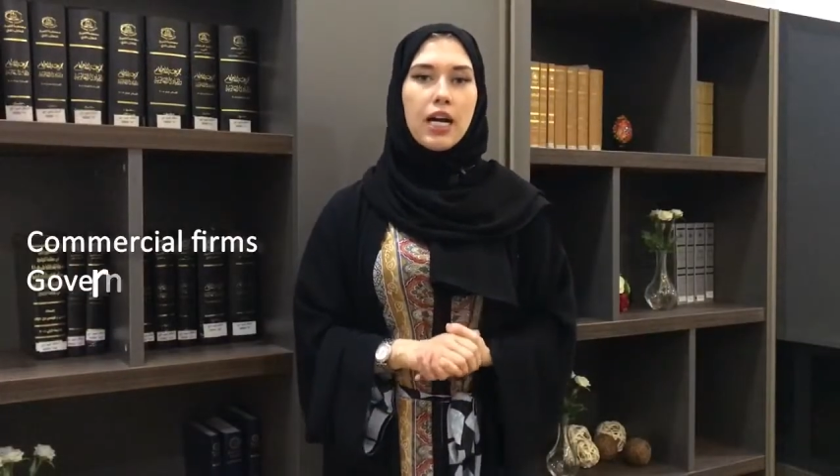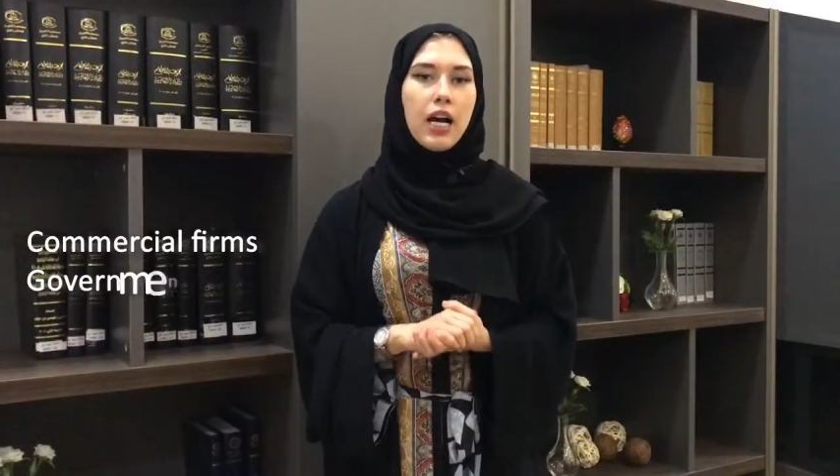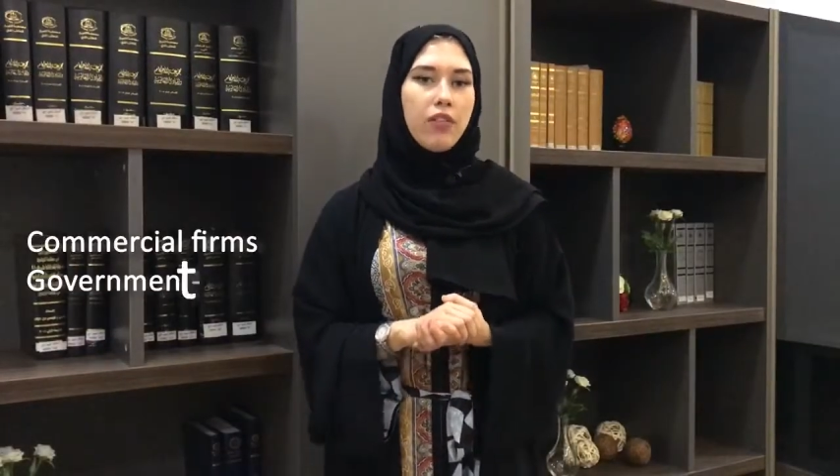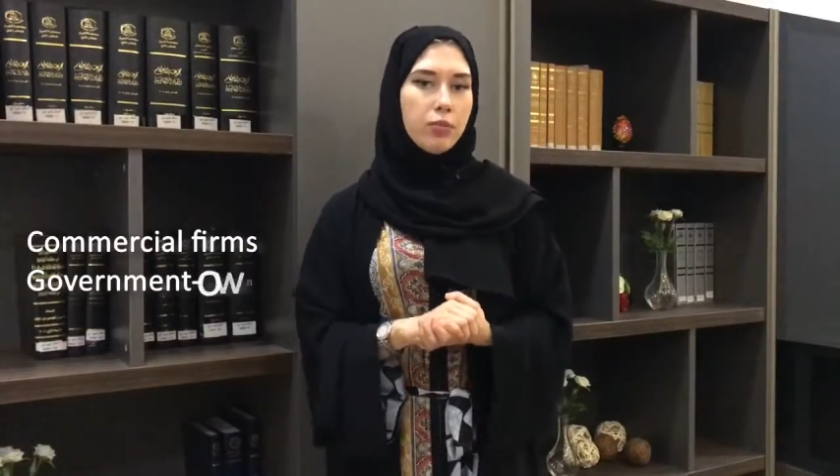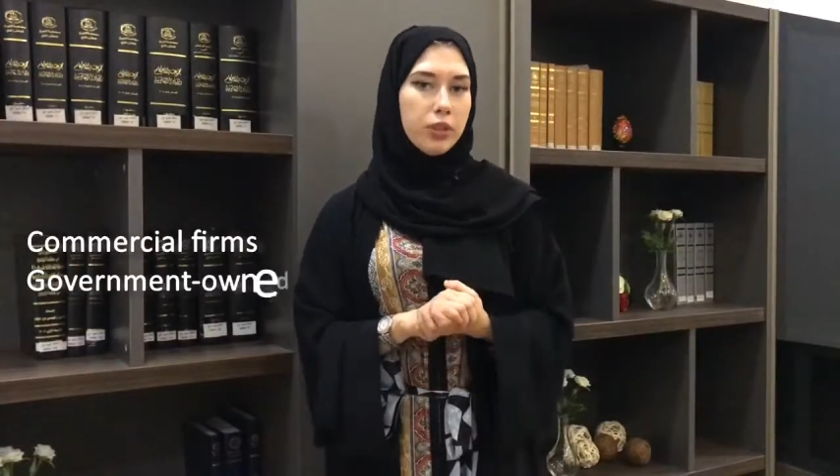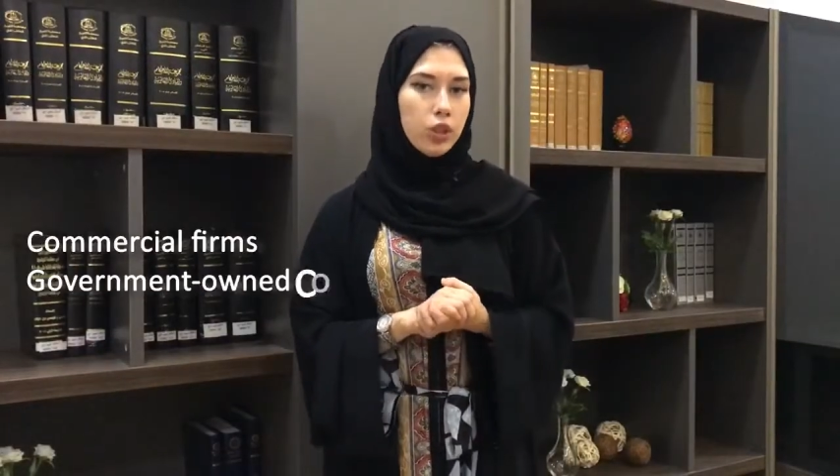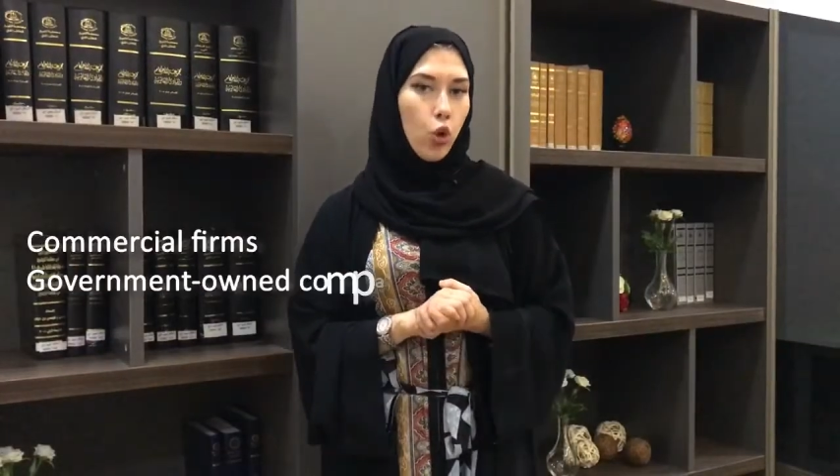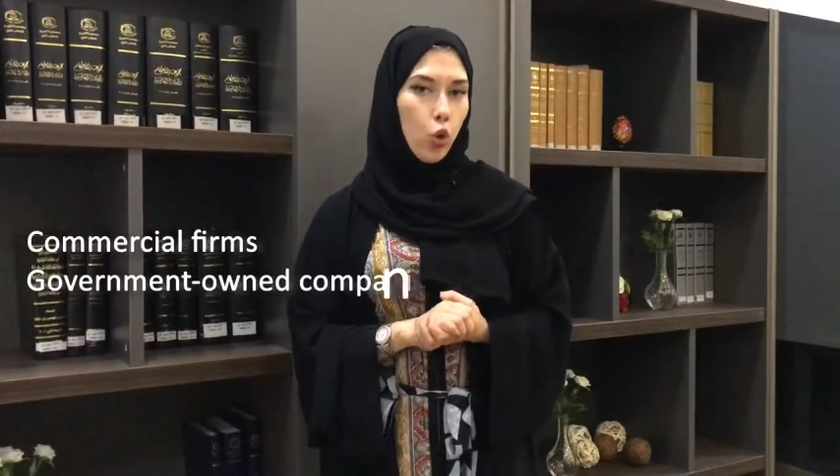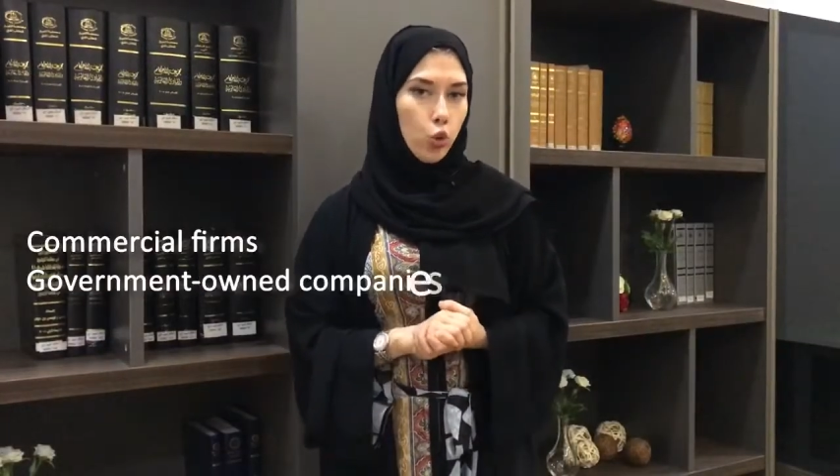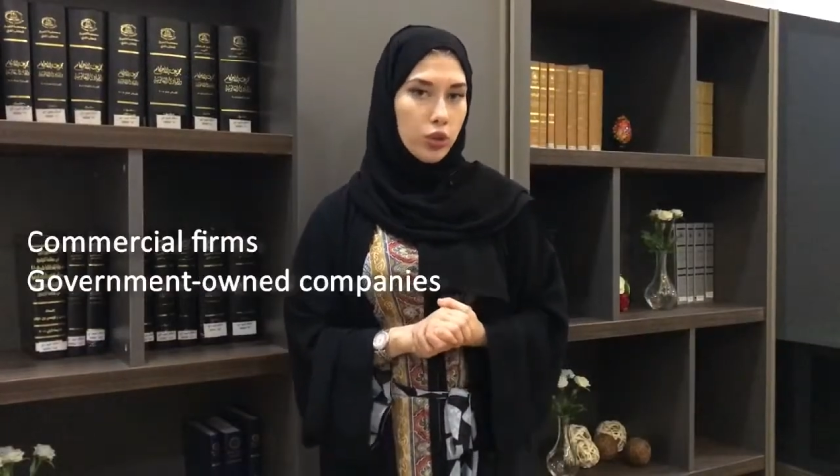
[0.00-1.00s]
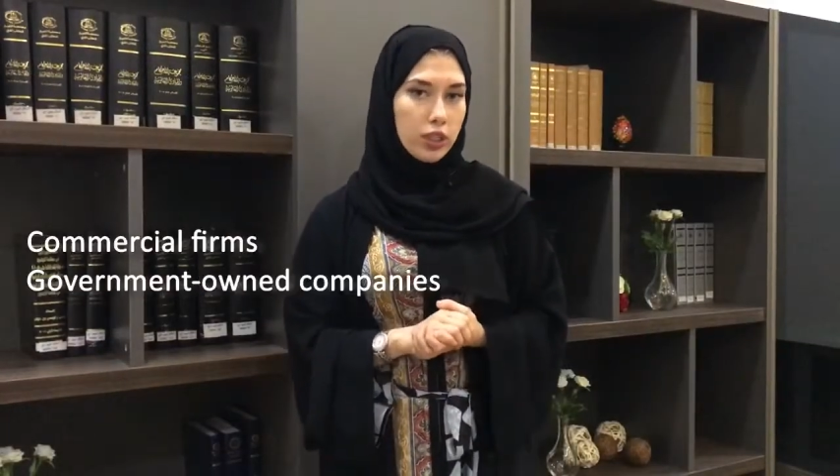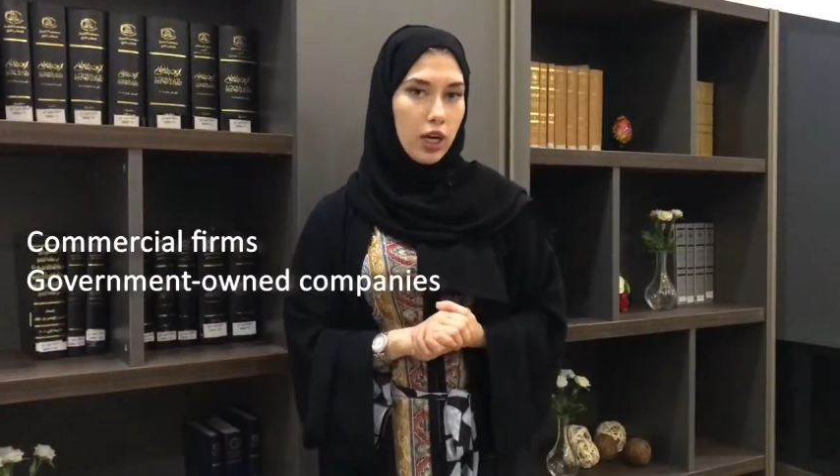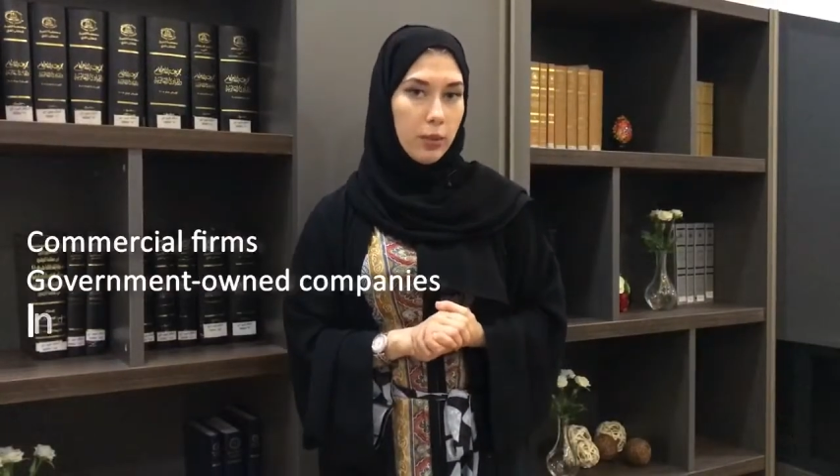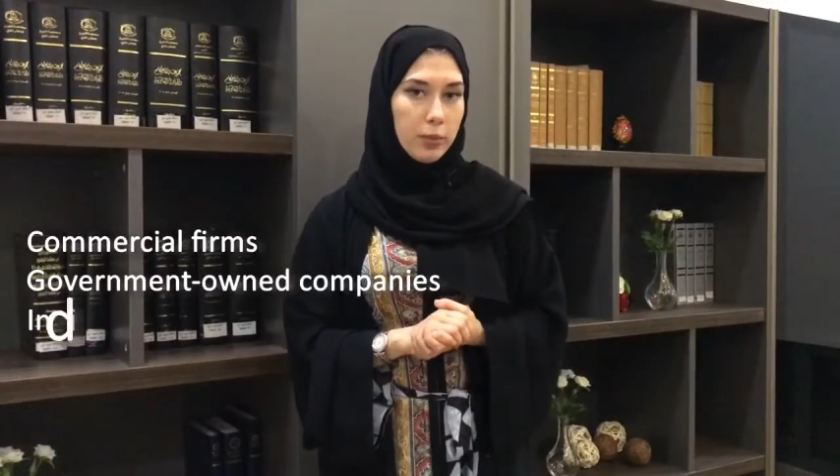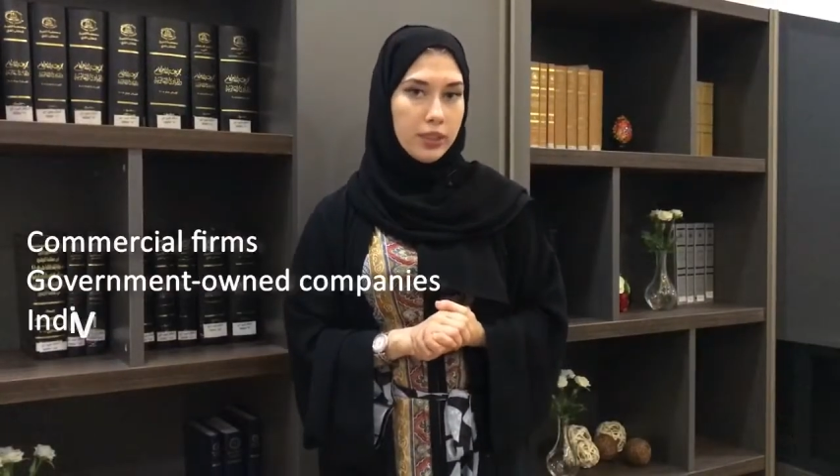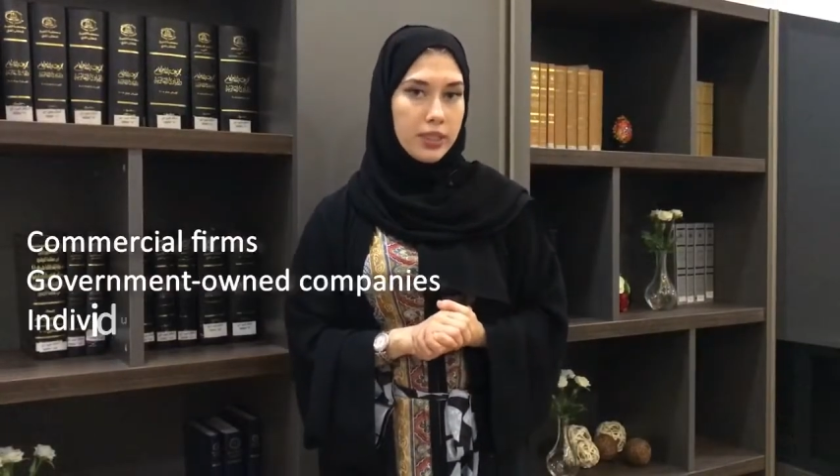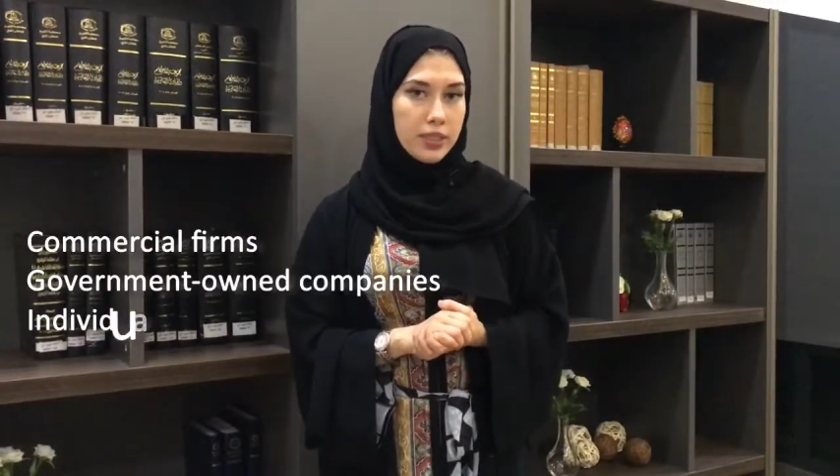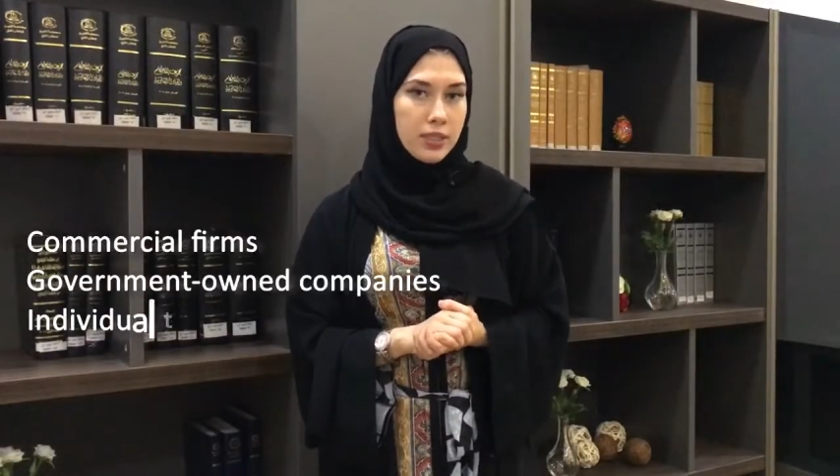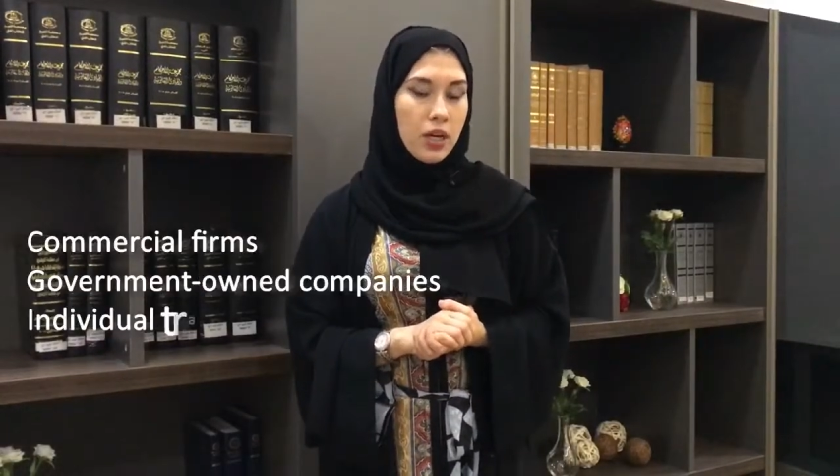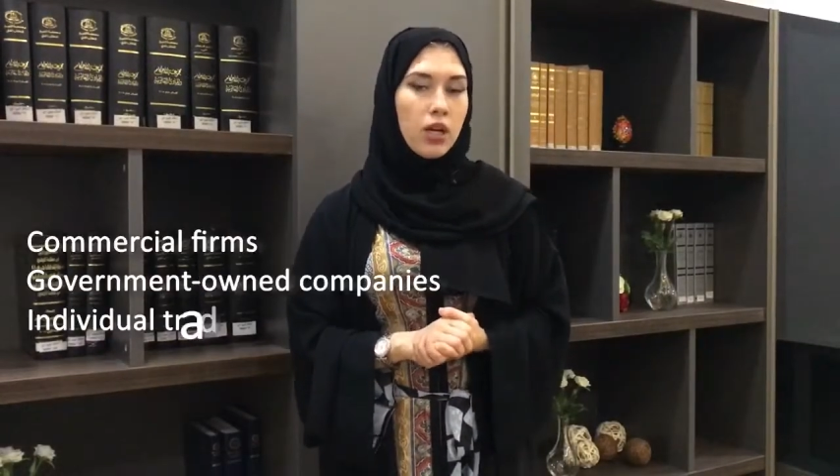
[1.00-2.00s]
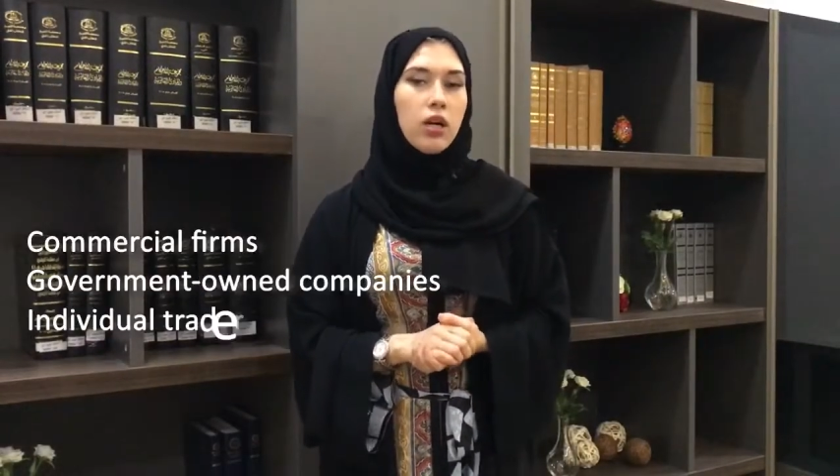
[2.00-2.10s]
government-owned companies,